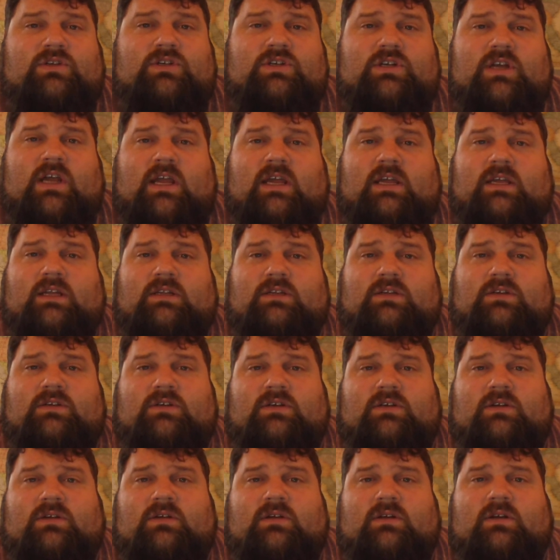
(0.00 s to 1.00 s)

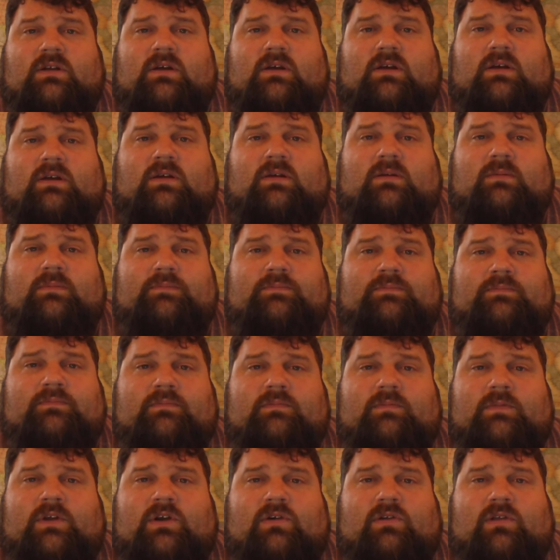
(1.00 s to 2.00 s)
change,
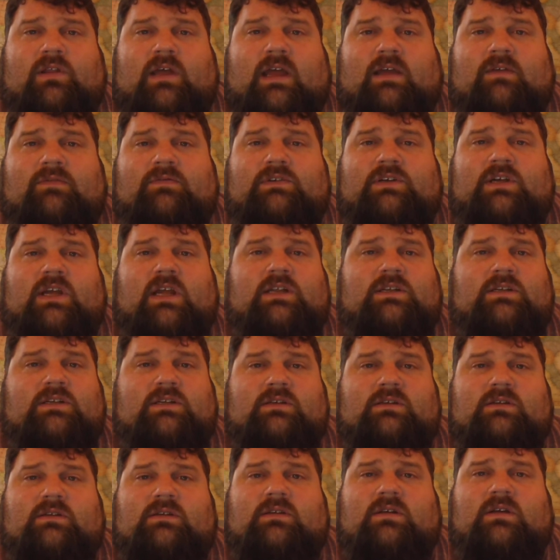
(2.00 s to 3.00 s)
your life
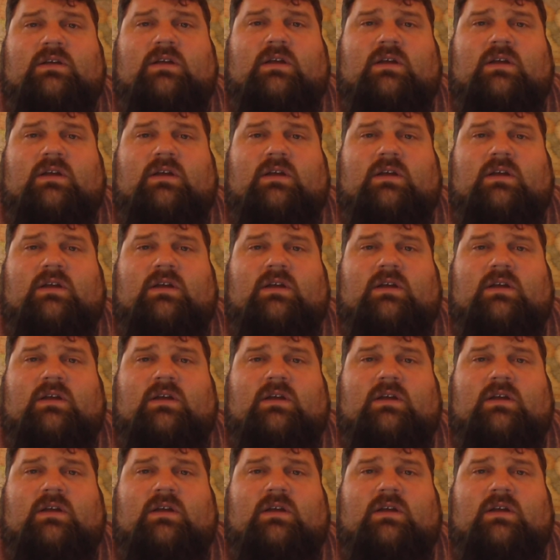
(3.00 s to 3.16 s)
changes.